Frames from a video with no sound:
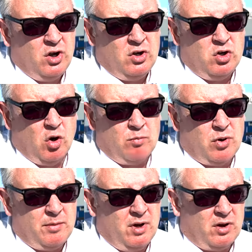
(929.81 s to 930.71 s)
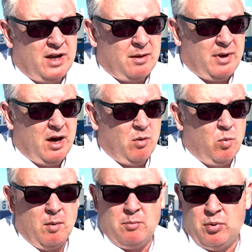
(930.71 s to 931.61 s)
you're probably looking about
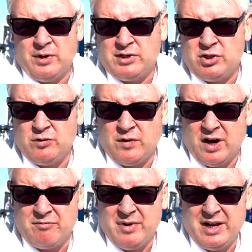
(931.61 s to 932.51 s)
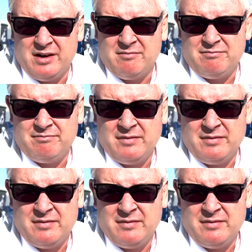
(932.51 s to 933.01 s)
1.25 million.